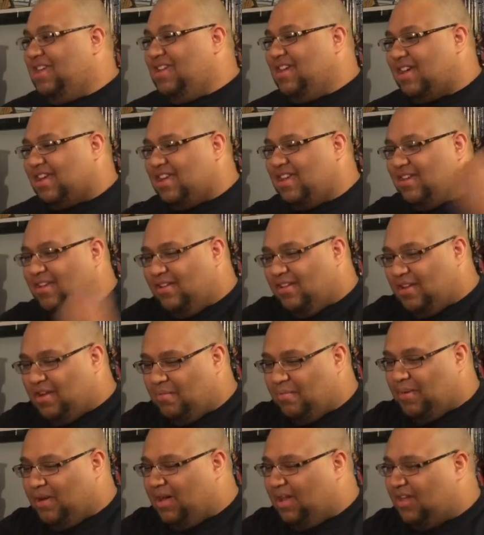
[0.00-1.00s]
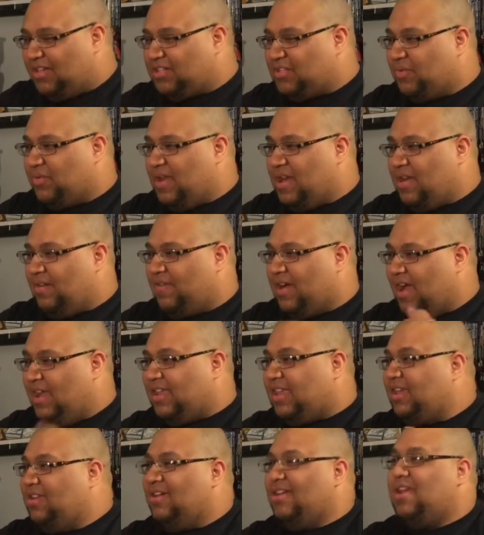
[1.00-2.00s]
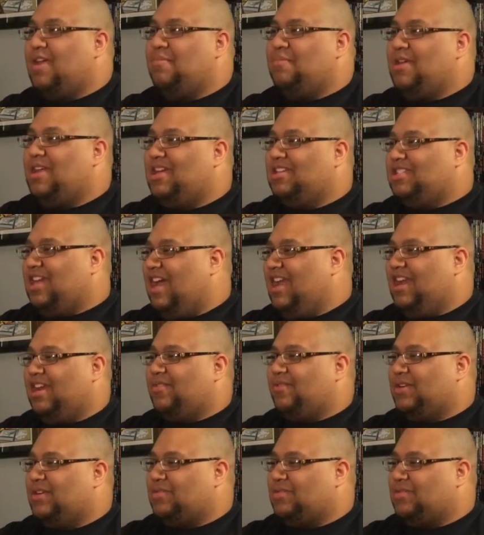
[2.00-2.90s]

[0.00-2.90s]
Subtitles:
You kill your boss or whatever. I killed him because I